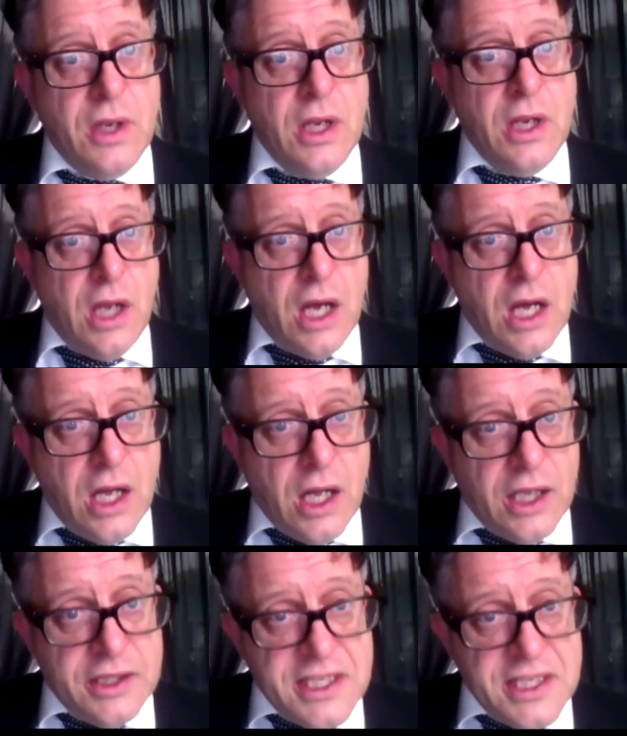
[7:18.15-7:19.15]

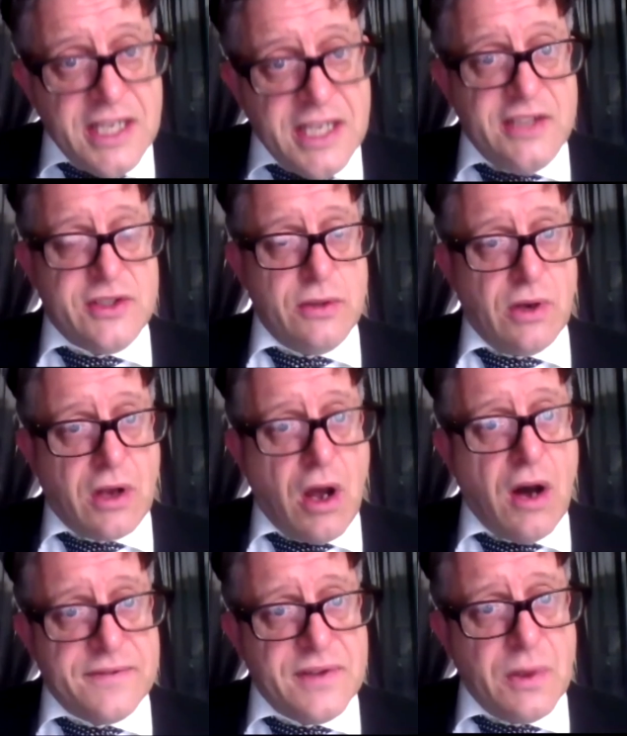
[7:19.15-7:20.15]
and need to look
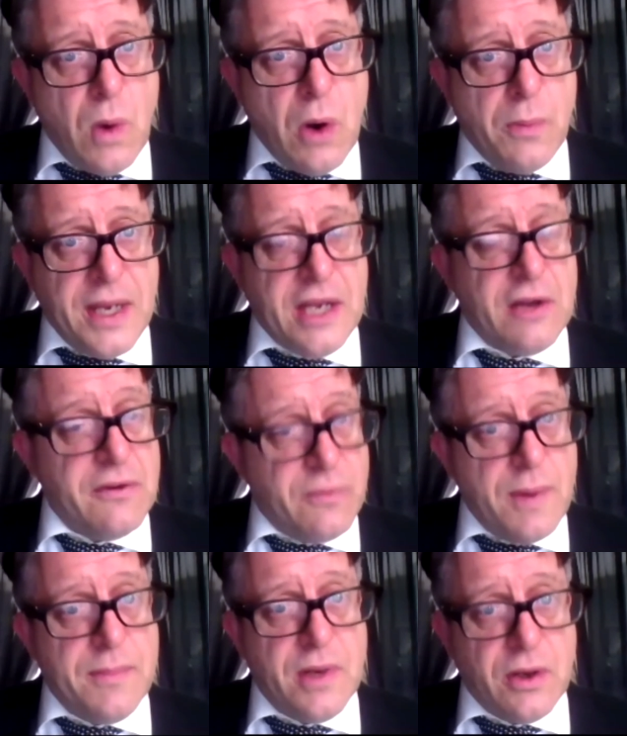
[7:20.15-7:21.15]
after the well-being of
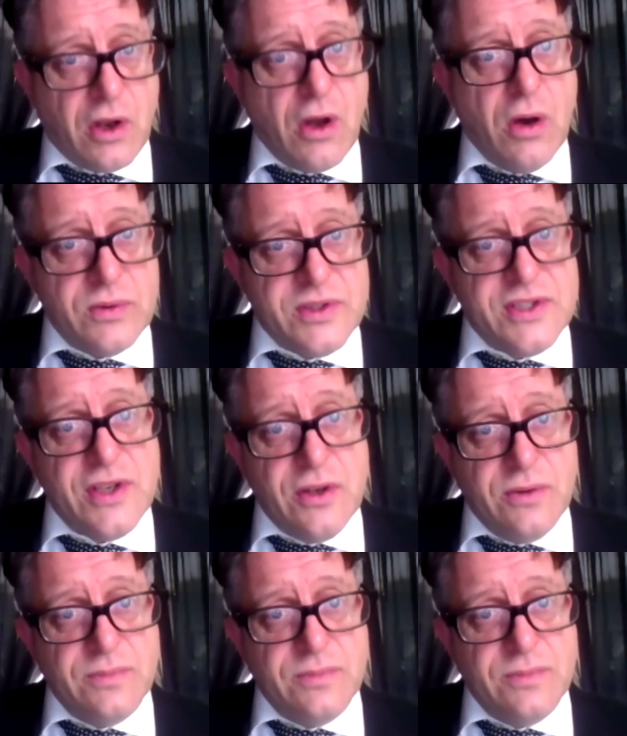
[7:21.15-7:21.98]
women and girls too.